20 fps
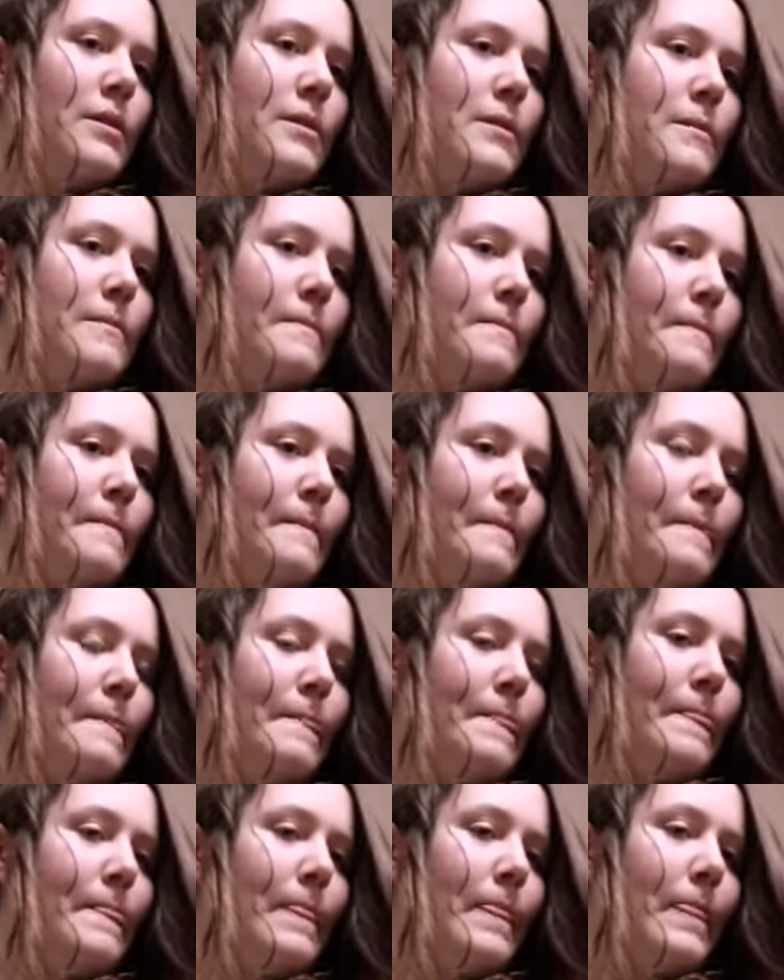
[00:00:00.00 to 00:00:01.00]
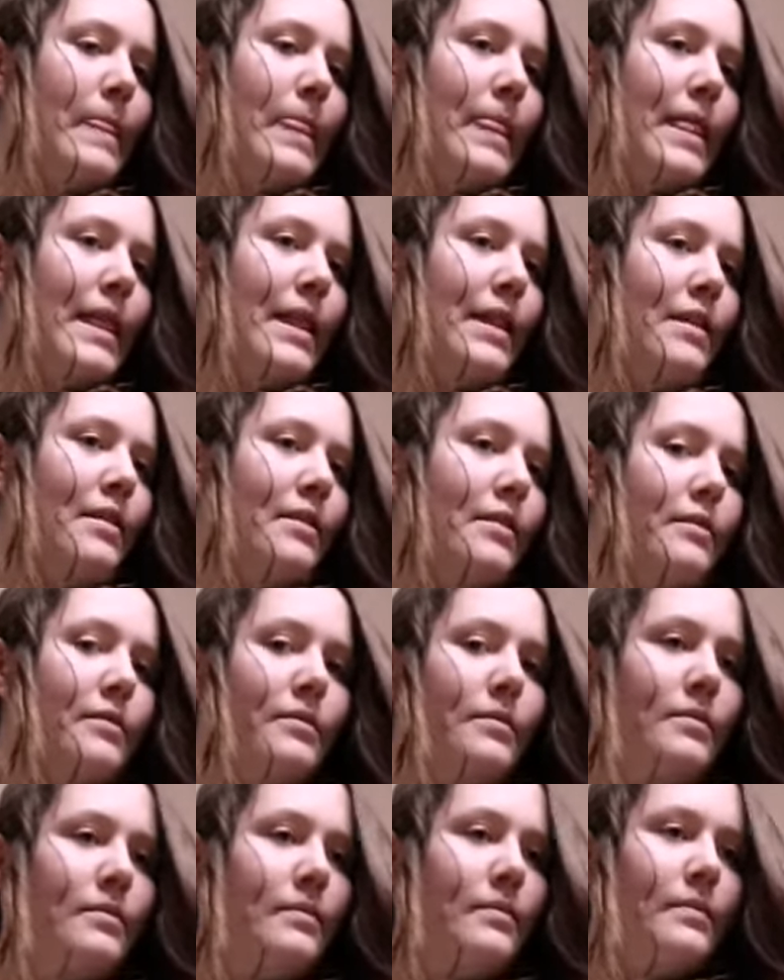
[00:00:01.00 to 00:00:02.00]

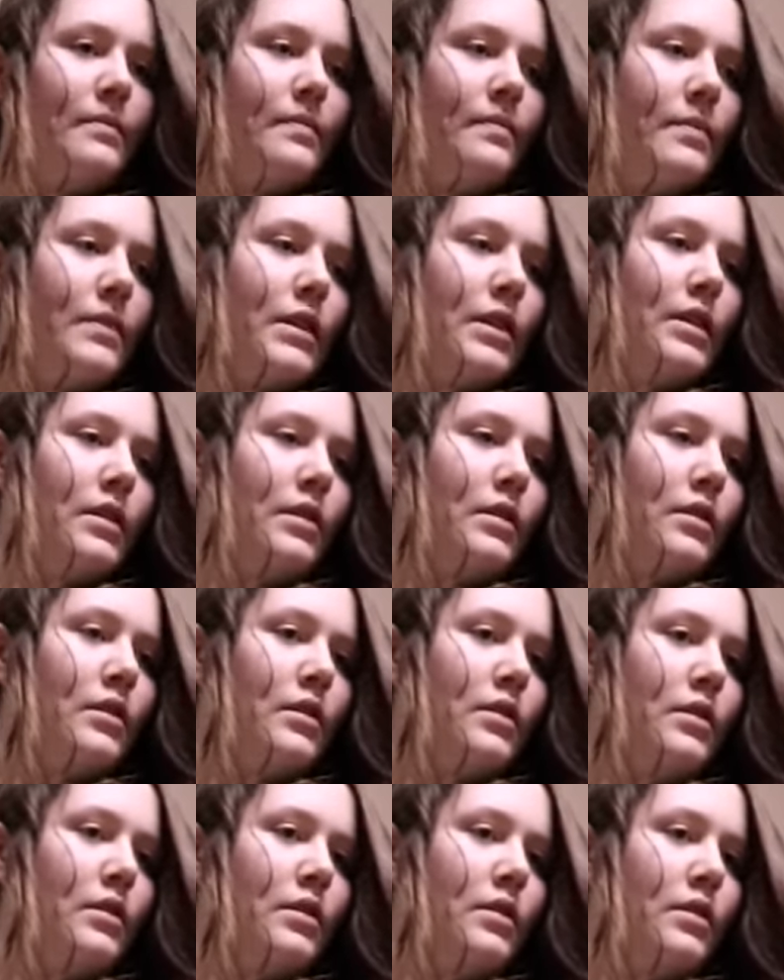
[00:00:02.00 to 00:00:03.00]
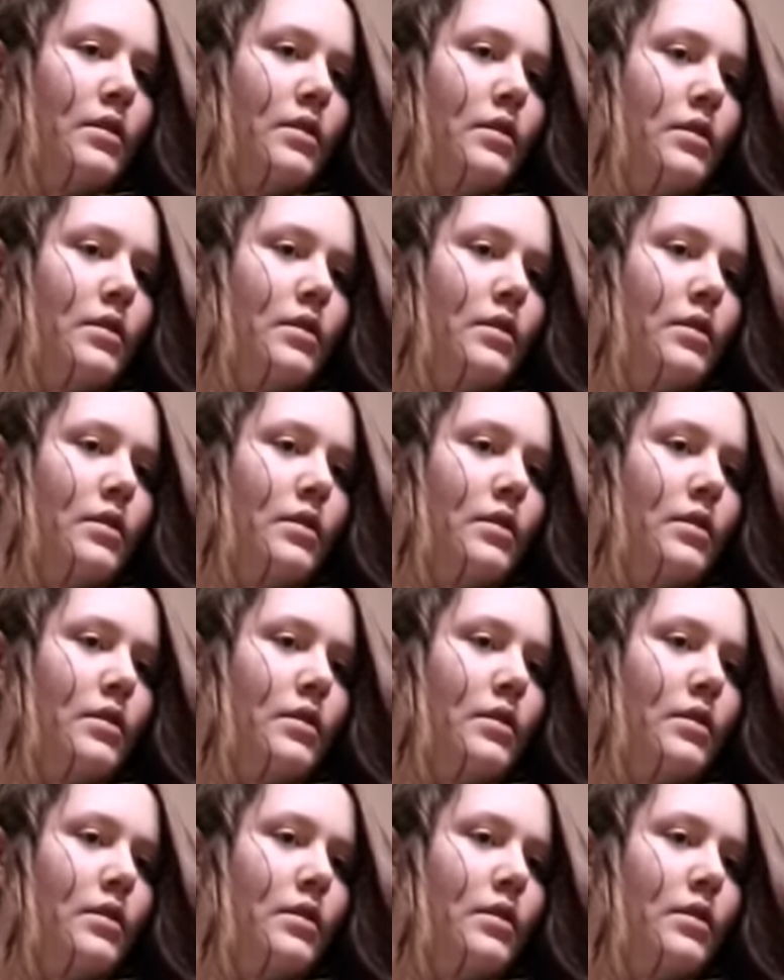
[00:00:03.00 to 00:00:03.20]
[no speech]